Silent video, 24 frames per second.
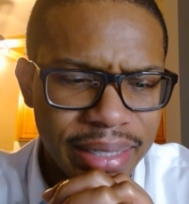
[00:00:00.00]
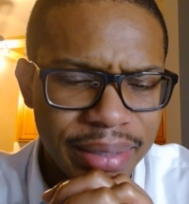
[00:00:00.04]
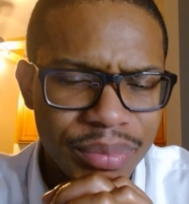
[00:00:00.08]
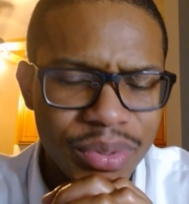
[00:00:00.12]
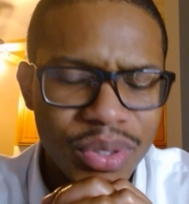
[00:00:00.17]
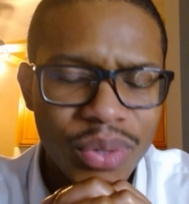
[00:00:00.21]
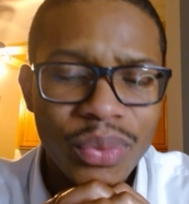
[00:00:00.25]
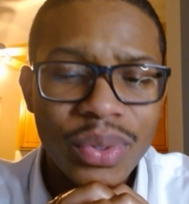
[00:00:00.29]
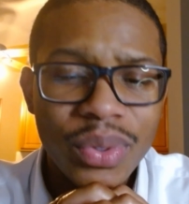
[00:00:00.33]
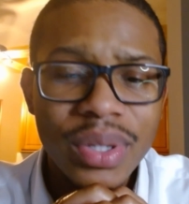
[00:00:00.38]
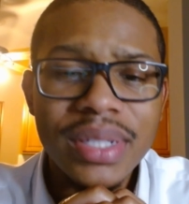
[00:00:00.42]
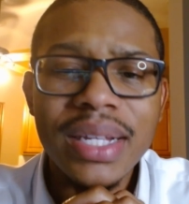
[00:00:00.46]

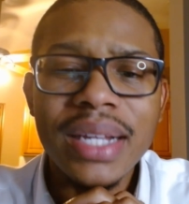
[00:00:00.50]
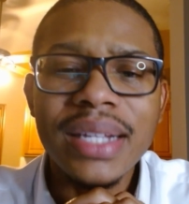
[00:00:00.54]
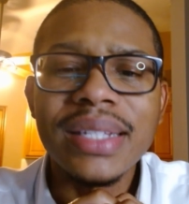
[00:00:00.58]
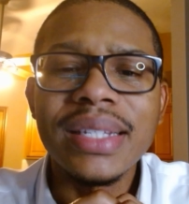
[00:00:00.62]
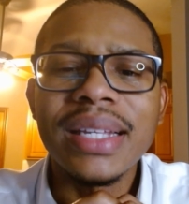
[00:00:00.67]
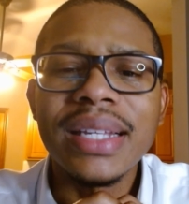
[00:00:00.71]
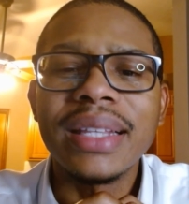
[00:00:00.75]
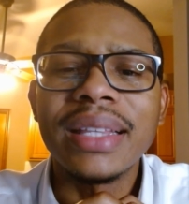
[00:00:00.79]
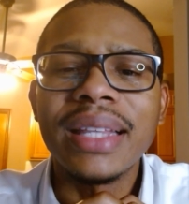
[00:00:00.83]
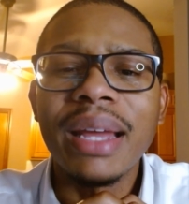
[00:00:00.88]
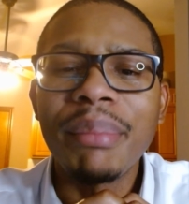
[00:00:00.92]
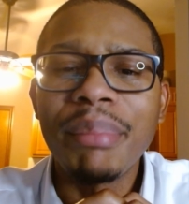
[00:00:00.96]
So once I
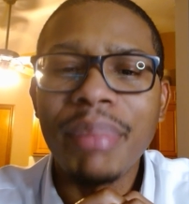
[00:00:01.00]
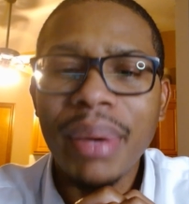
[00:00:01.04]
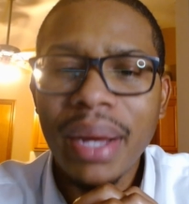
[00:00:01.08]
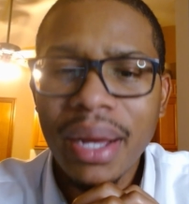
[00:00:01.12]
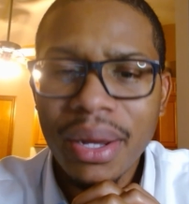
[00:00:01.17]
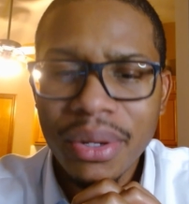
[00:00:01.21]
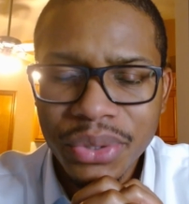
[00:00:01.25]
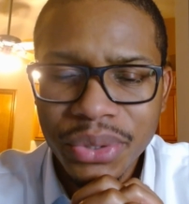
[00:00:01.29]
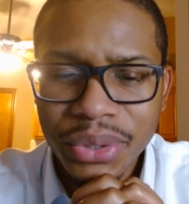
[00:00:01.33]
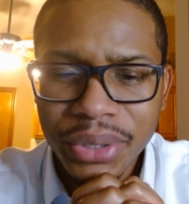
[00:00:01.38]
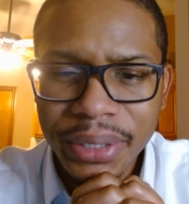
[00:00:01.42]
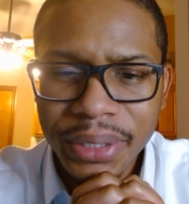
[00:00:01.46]
set that
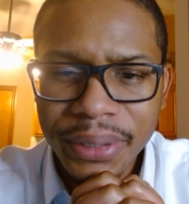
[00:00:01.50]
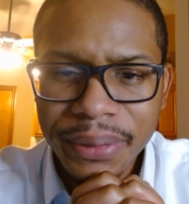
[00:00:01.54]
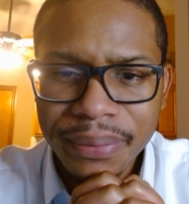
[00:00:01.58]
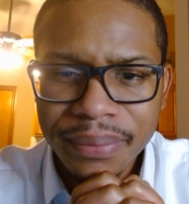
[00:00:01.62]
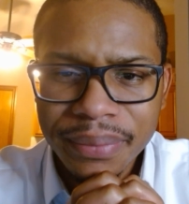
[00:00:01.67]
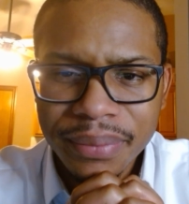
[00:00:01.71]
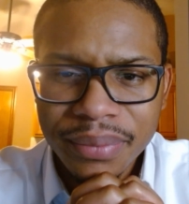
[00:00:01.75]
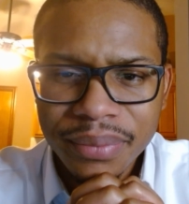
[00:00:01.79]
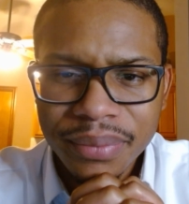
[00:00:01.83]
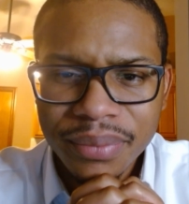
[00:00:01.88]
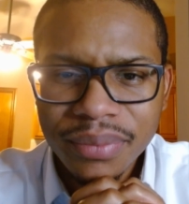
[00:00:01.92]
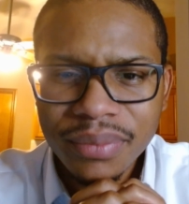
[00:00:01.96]
boundary,
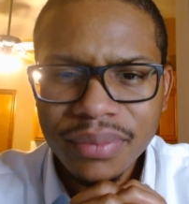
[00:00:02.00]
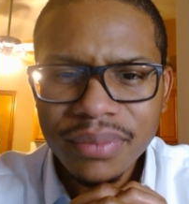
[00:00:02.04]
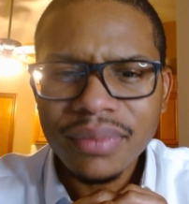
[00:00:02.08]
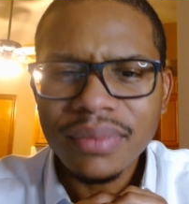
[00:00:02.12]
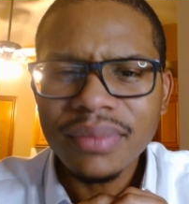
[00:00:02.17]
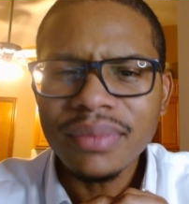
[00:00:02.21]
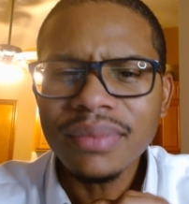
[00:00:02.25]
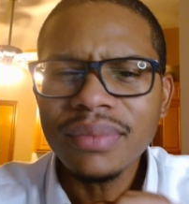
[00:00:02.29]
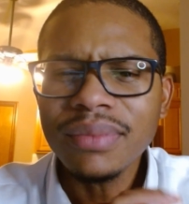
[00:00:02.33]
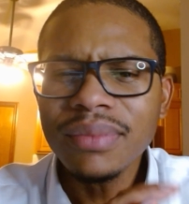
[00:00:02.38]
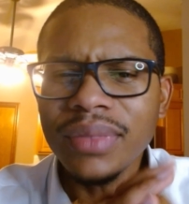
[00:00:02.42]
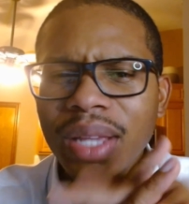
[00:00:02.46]

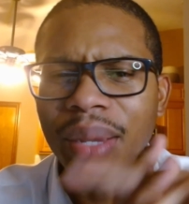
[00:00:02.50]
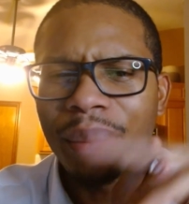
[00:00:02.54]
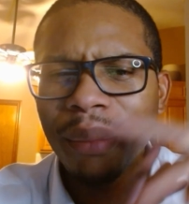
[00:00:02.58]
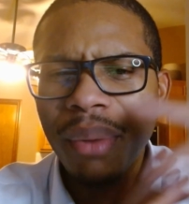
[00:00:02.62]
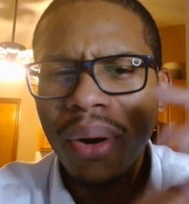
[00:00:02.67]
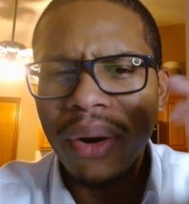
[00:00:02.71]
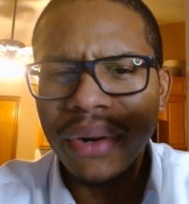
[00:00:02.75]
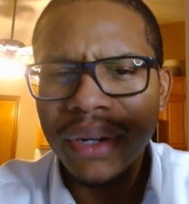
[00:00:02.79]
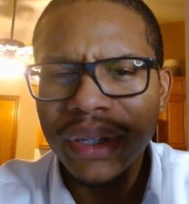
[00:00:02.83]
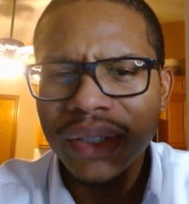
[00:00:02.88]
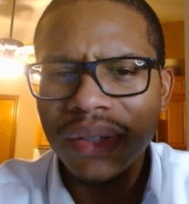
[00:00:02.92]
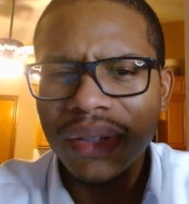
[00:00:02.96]
I'm
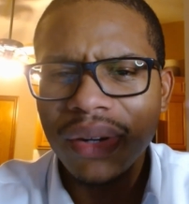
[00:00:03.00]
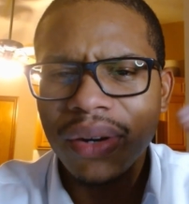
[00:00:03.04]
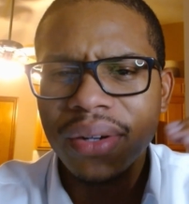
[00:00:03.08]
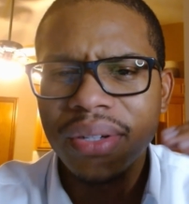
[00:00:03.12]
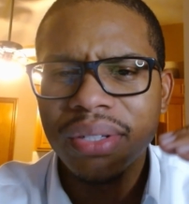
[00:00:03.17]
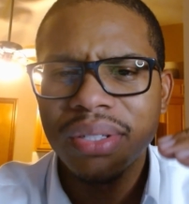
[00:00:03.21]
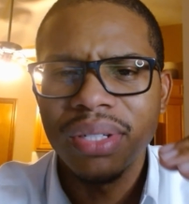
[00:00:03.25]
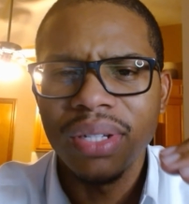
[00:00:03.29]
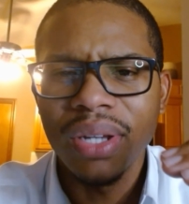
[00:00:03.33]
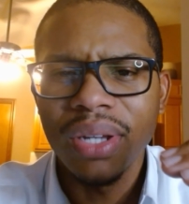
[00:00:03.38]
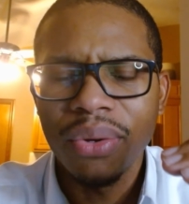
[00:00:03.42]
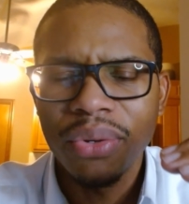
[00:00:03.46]
already starting
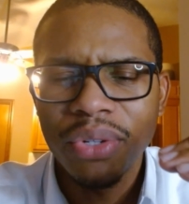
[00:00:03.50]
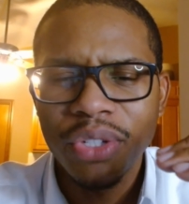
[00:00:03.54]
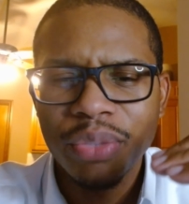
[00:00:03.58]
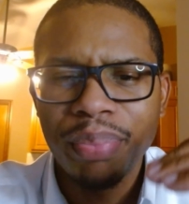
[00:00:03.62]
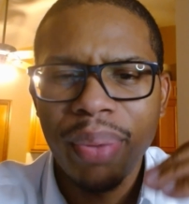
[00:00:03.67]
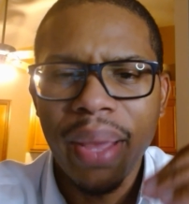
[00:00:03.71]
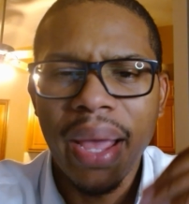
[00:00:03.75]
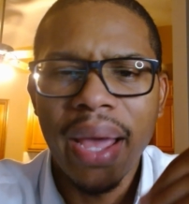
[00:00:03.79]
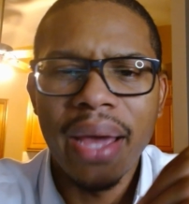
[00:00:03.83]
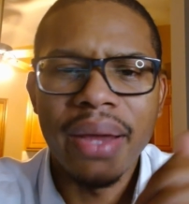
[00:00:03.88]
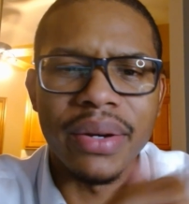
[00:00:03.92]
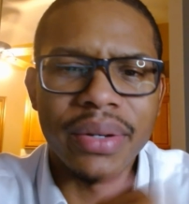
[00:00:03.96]
to notice
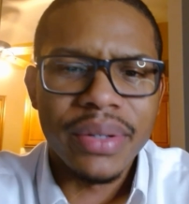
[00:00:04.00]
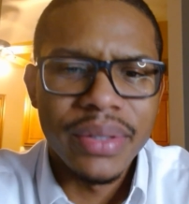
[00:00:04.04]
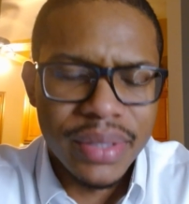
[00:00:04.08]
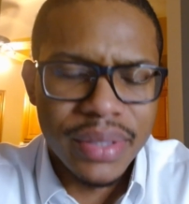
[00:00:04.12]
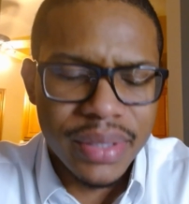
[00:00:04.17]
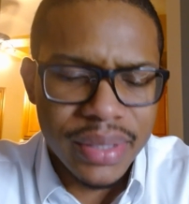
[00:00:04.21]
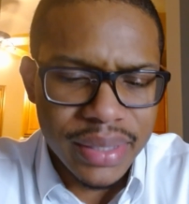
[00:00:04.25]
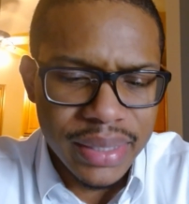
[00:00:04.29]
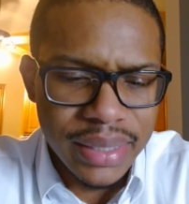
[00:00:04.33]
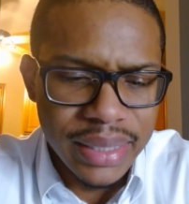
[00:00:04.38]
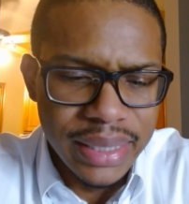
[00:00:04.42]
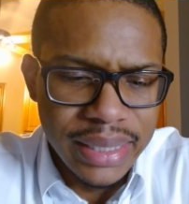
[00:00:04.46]

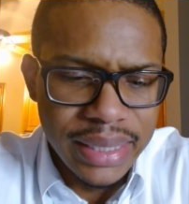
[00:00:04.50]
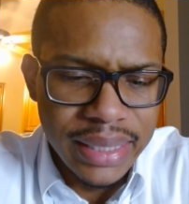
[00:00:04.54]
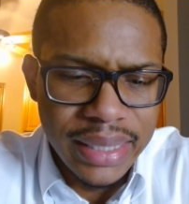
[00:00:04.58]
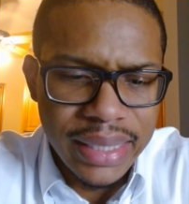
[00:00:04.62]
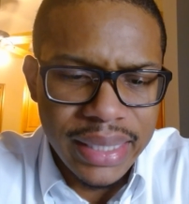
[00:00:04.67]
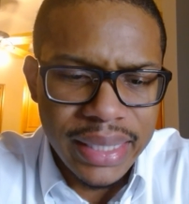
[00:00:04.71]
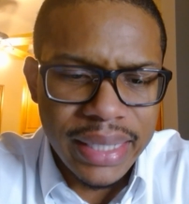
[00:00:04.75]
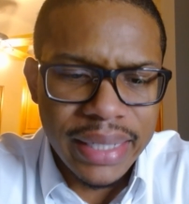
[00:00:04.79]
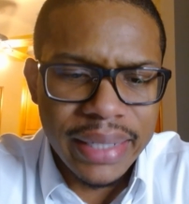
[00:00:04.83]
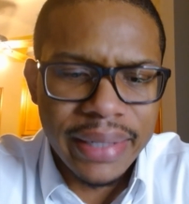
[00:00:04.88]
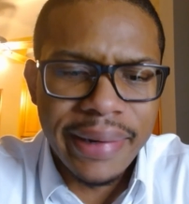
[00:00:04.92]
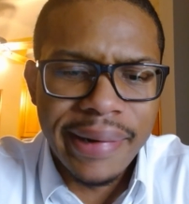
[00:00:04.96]
patterns.
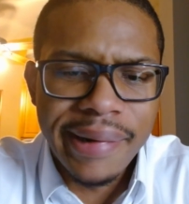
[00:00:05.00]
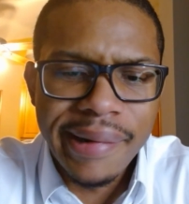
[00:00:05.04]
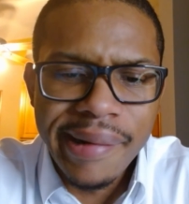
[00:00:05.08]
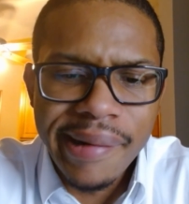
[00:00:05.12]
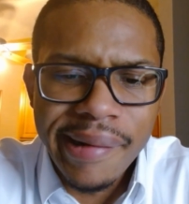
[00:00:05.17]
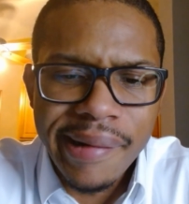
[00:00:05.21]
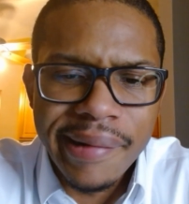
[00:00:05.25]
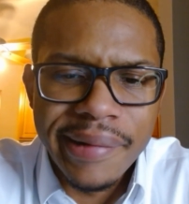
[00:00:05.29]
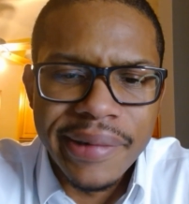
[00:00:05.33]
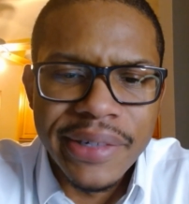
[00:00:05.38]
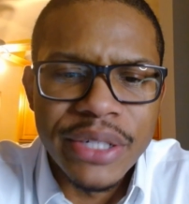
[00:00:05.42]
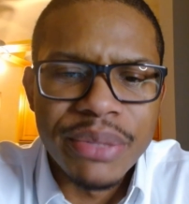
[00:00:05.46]
And I
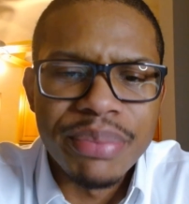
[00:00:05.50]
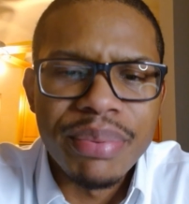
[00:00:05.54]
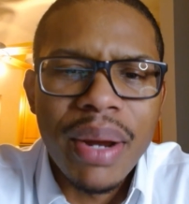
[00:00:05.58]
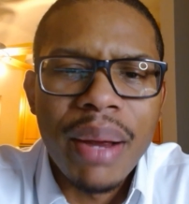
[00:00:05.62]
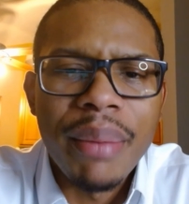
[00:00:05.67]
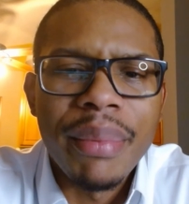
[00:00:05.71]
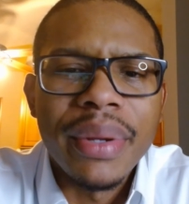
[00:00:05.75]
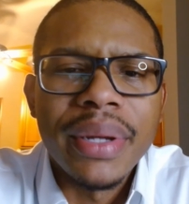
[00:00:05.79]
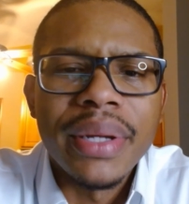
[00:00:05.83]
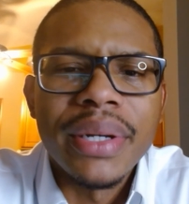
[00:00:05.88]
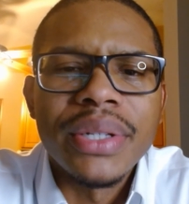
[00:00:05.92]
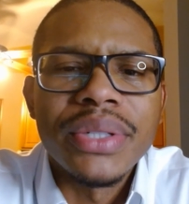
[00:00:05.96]
go, she's
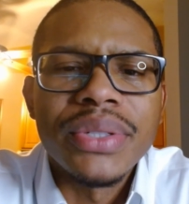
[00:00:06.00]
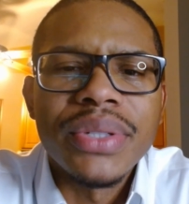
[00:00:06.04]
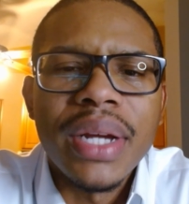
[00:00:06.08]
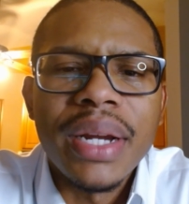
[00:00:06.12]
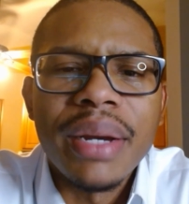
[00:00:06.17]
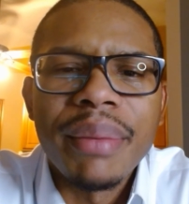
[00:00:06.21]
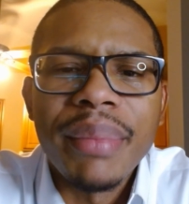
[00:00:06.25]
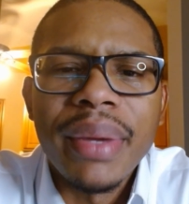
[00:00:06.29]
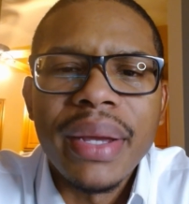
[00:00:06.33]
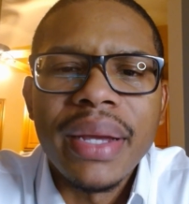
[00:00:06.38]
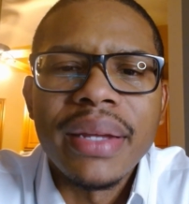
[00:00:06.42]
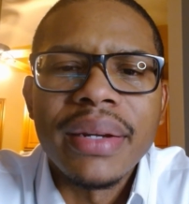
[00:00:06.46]
probably going to try
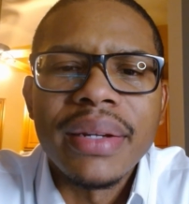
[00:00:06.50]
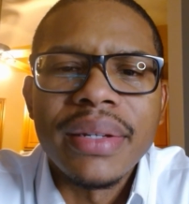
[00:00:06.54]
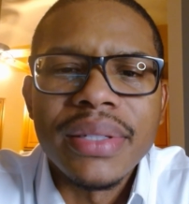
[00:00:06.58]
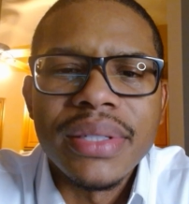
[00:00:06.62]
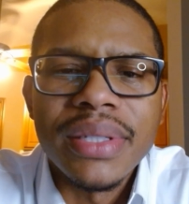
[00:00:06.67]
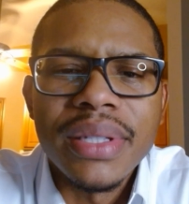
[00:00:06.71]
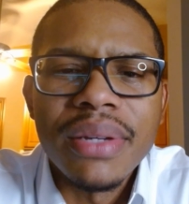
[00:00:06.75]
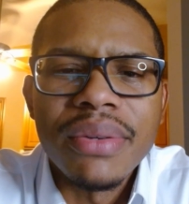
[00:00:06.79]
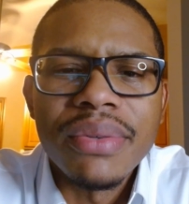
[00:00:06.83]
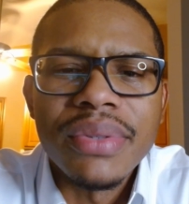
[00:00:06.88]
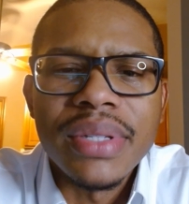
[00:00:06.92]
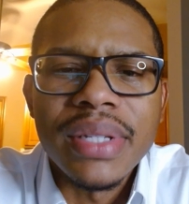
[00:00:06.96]
to make an
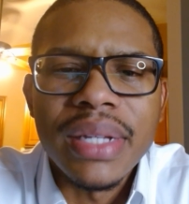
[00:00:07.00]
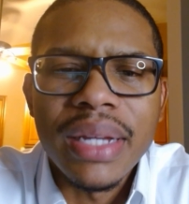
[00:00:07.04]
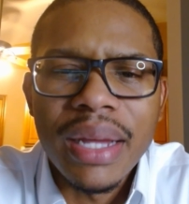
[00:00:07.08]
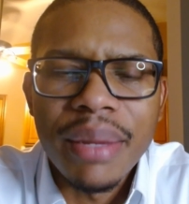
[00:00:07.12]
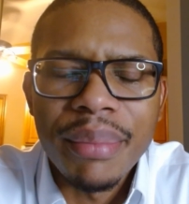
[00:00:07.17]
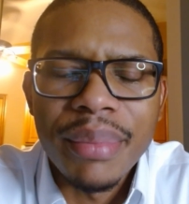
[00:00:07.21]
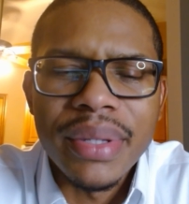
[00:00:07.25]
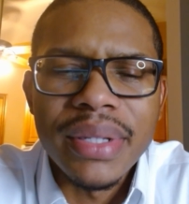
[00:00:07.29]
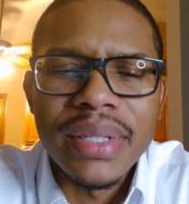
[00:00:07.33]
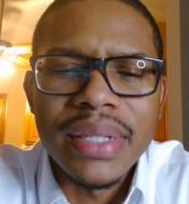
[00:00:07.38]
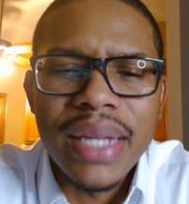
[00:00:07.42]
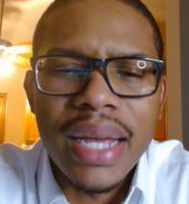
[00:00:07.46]
excuse to
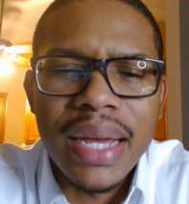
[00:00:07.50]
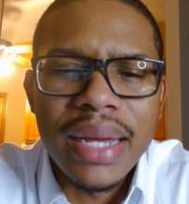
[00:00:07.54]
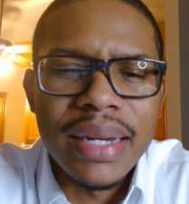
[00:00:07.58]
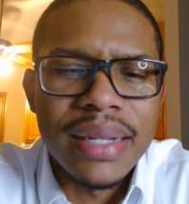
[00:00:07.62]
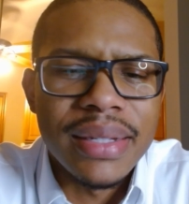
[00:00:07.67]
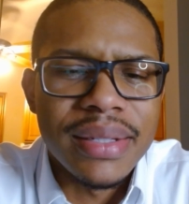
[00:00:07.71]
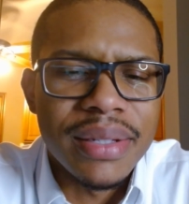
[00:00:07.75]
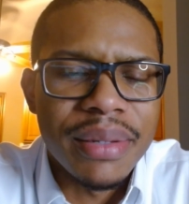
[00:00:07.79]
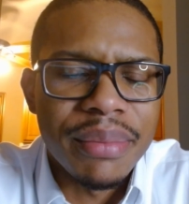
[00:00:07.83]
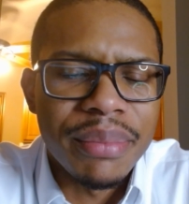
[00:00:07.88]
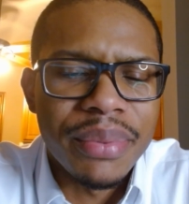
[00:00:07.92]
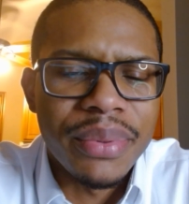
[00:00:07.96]
come inside at
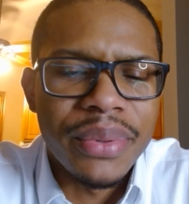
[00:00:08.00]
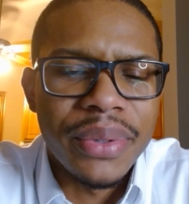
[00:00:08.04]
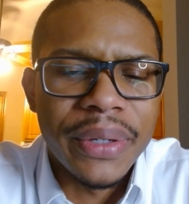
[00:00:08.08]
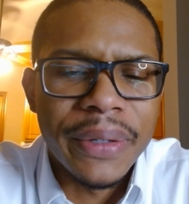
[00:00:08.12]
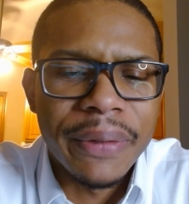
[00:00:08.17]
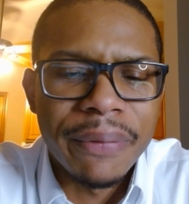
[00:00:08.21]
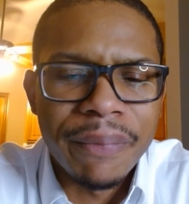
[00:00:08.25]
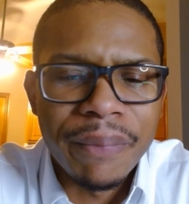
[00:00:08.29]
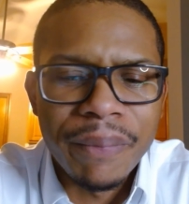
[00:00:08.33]
some point.